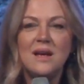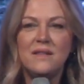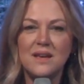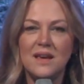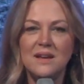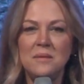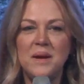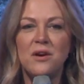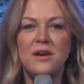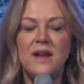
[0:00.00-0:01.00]
The kingdom
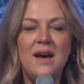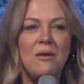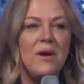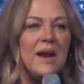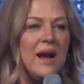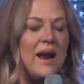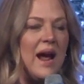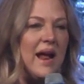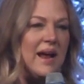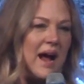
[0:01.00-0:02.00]
here and now.
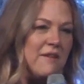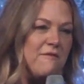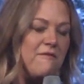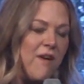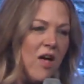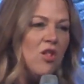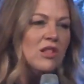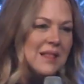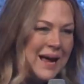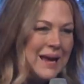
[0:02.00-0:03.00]
And I
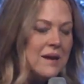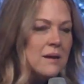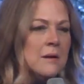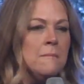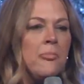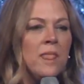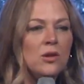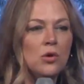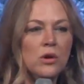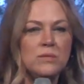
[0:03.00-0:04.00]
felt like the
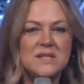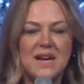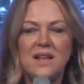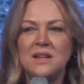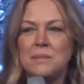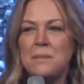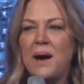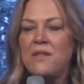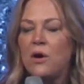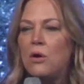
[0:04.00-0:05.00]
Lord was telling me
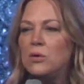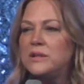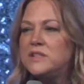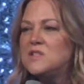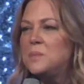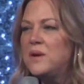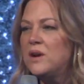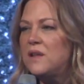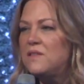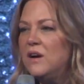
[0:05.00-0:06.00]
by the Holy
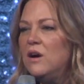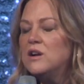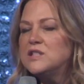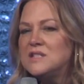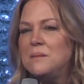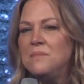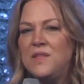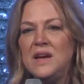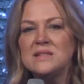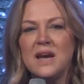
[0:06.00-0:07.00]
Spirit, there are some
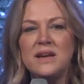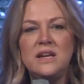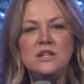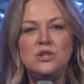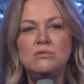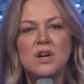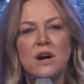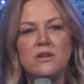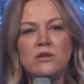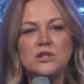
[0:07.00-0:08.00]
things I need you to
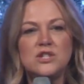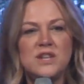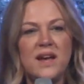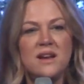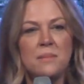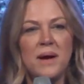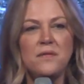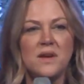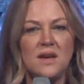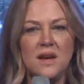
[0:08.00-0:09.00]
understand
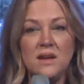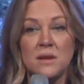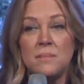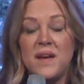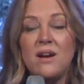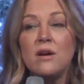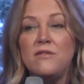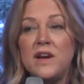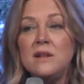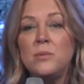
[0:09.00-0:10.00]
about the kingdom that are
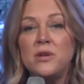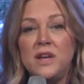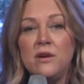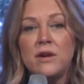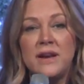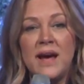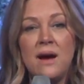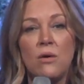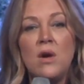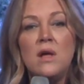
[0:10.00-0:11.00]
available here and
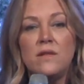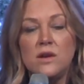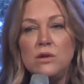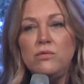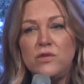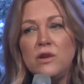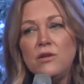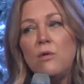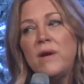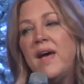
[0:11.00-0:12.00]
now that you still
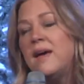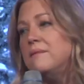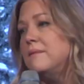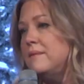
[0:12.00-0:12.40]
don't get.